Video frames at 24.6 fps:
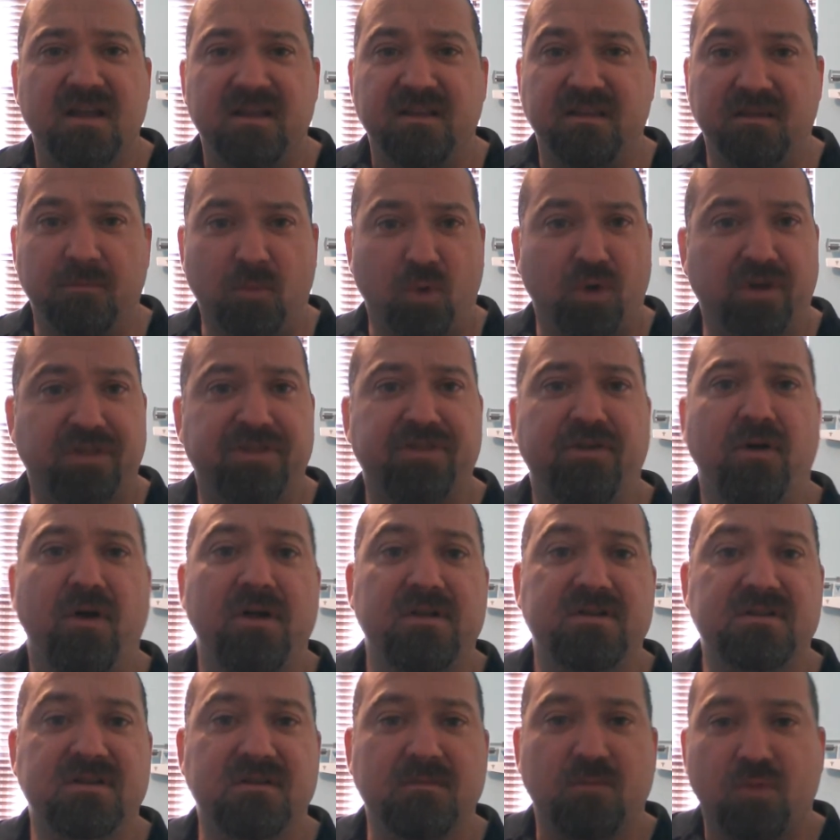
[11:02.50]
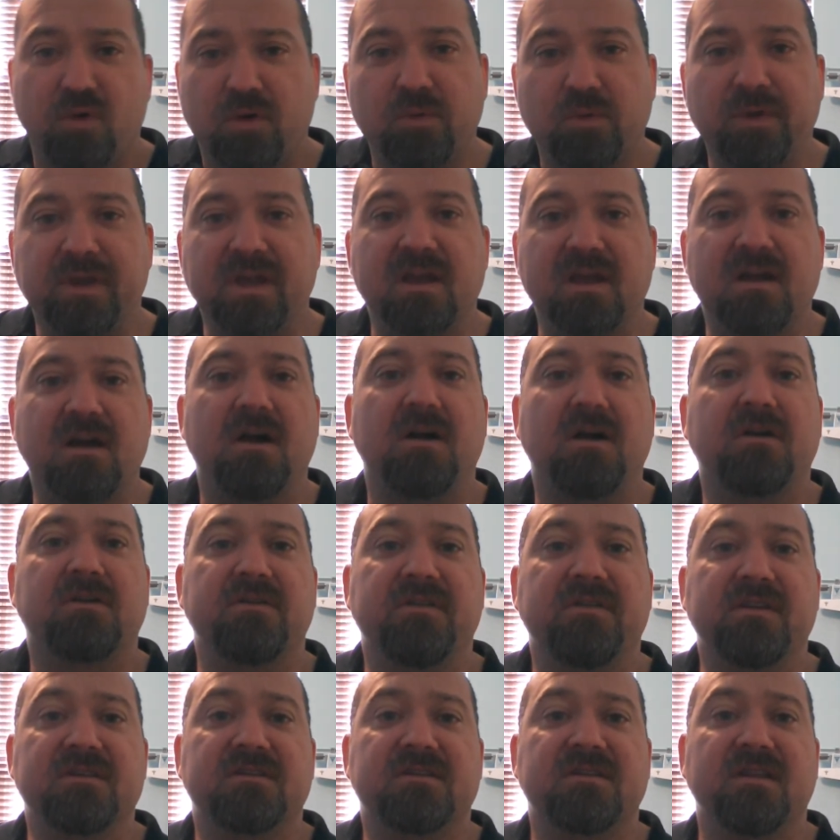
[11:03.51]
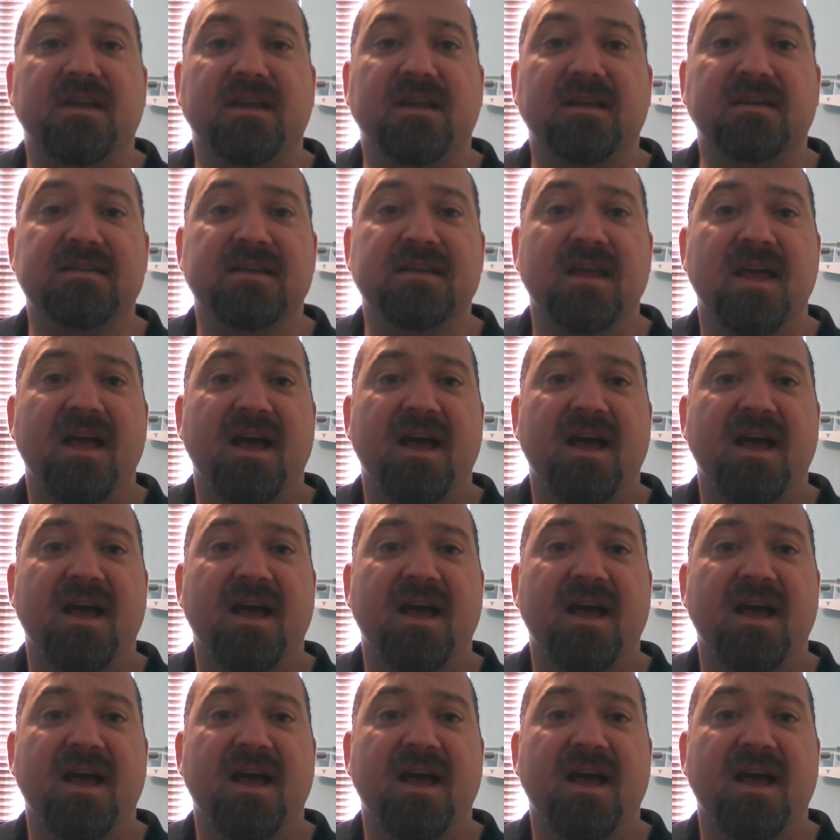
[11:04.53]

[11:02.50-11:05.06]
And the more thoughts, the more we can conquer these things.